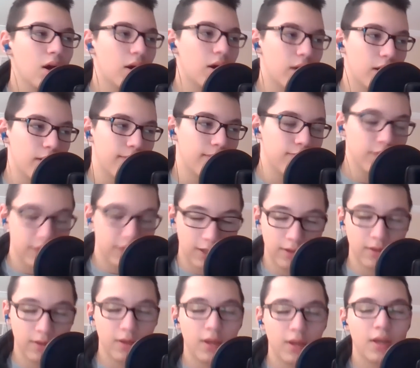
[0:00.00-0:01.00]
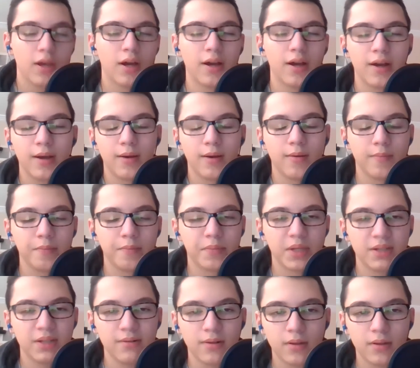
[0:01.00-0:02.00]
Uh, we did, uh,
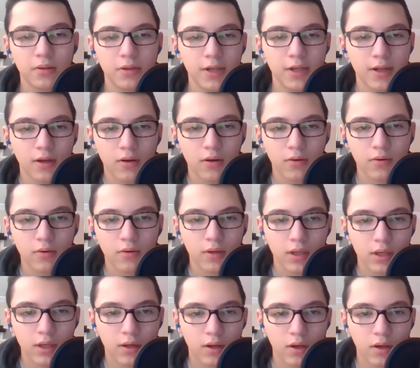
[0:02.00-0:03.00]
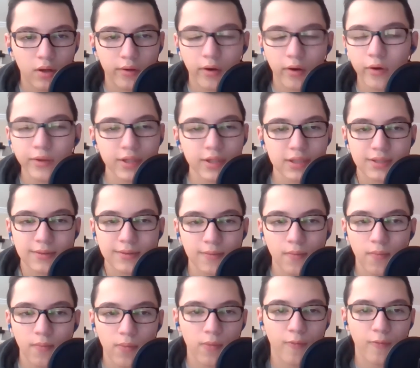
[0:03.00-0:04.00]
but you know all, all, this
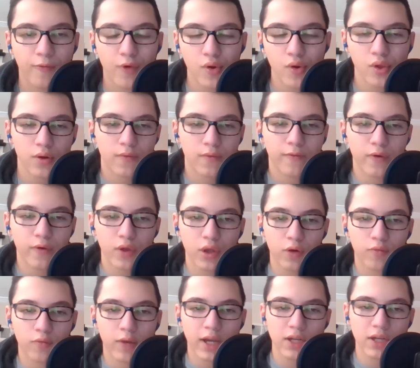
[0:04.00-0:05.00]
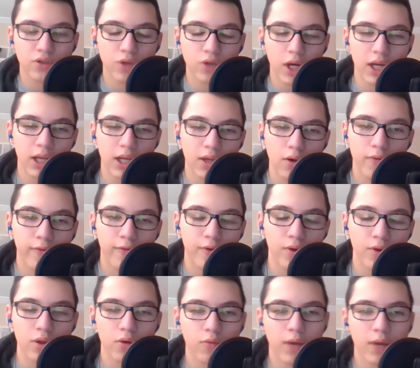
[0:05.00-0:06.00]
further and further right, trying to go
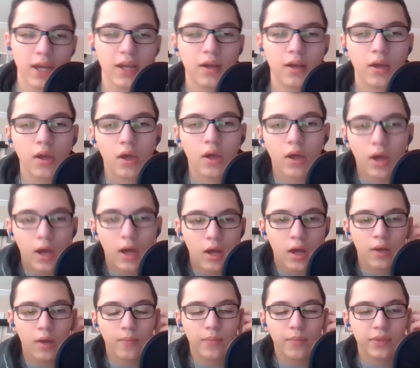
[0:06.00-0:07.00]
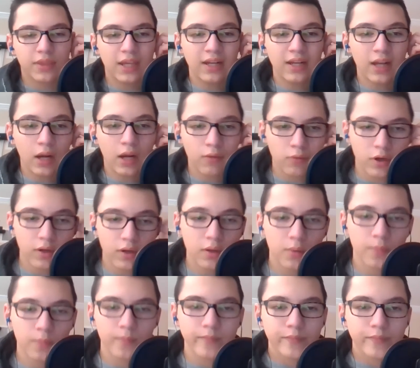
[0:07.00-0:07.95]
further right, um, did not work.